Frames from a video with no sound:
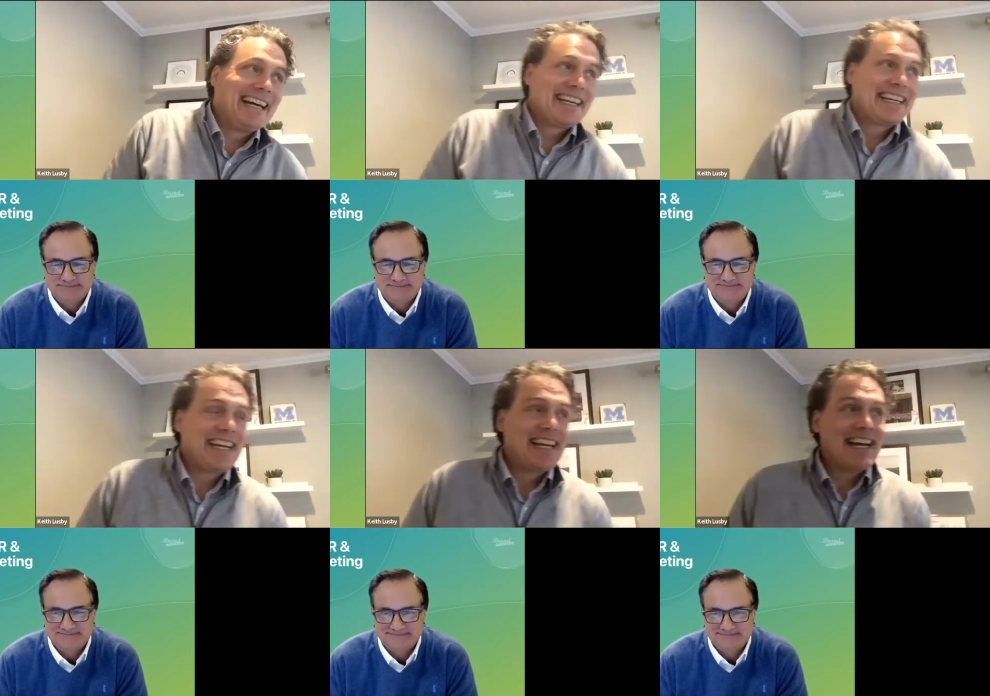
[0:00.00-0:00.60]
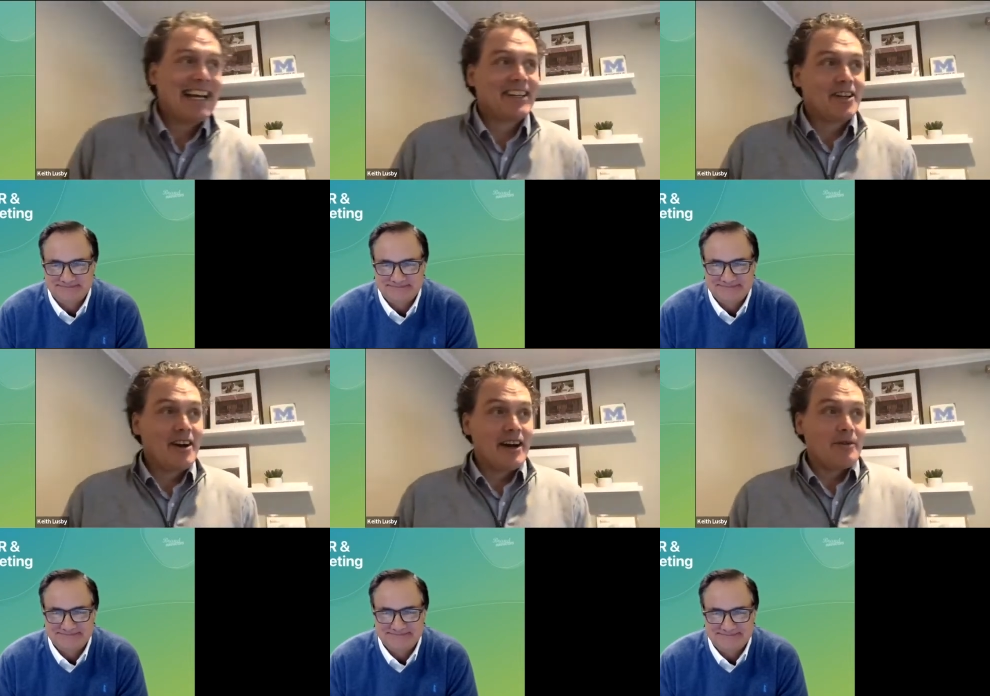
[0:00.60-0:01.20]
Speaker 1: Yeah, no,
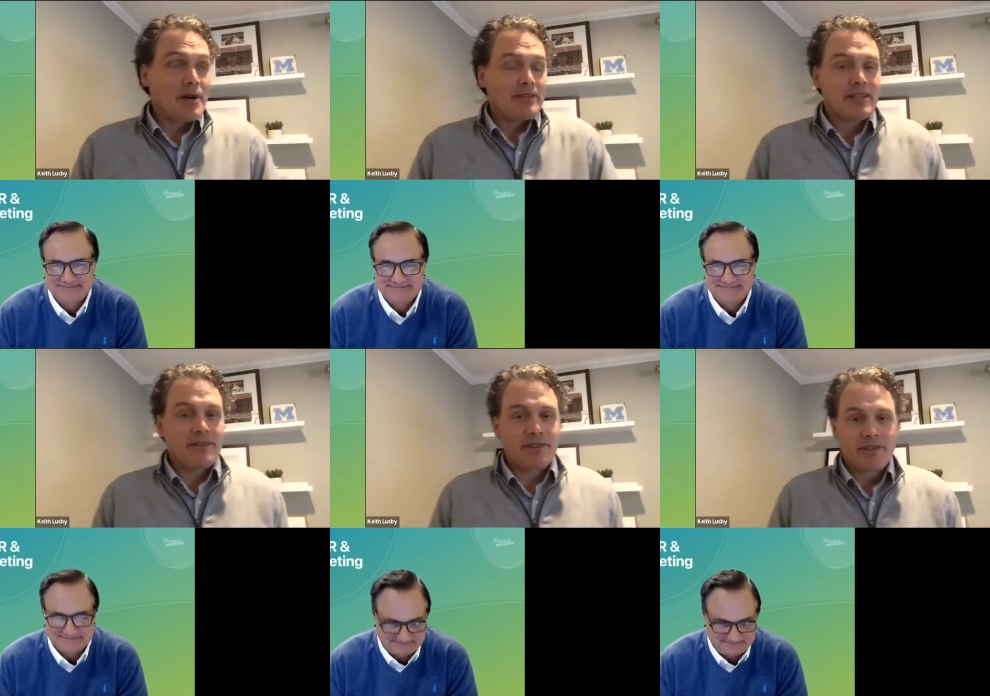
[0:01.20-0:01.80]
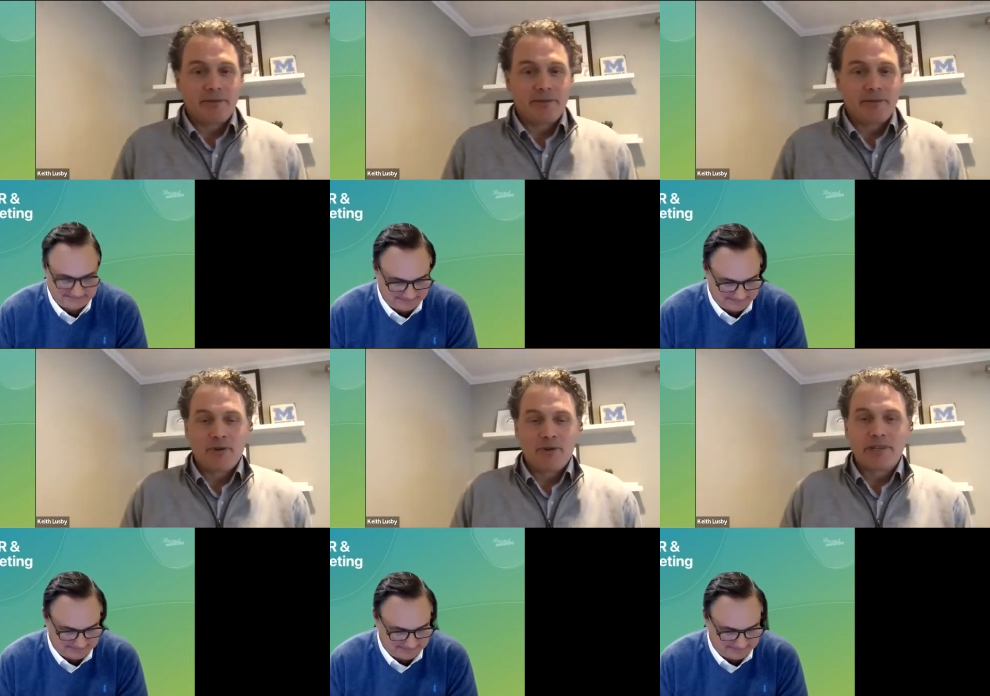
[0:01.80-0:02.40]
I'll, I'll, give you some of the
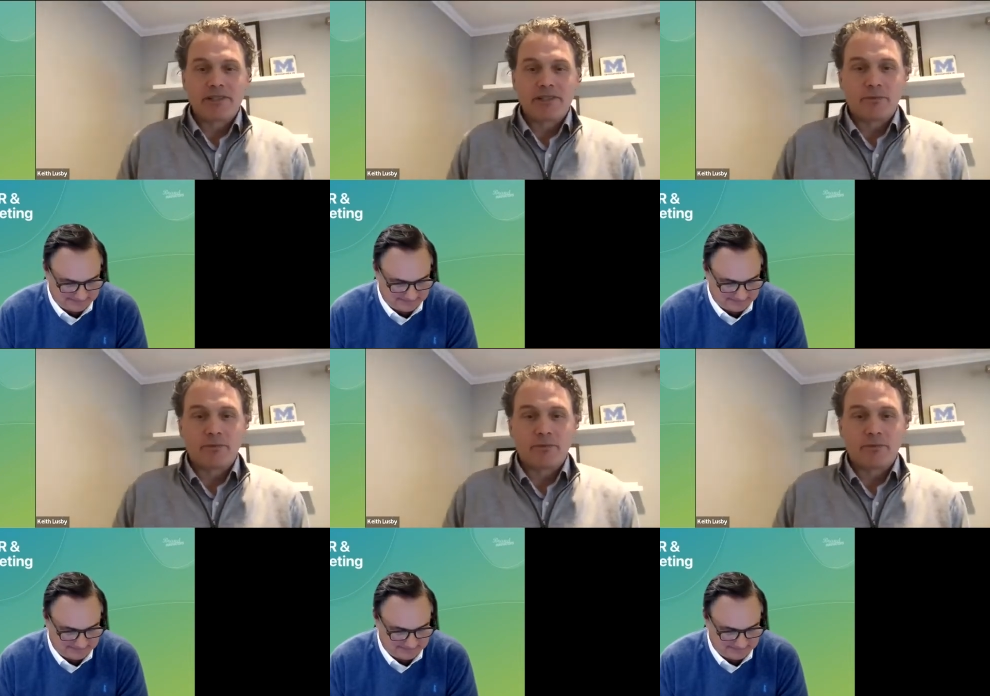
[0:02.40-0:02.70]
more recent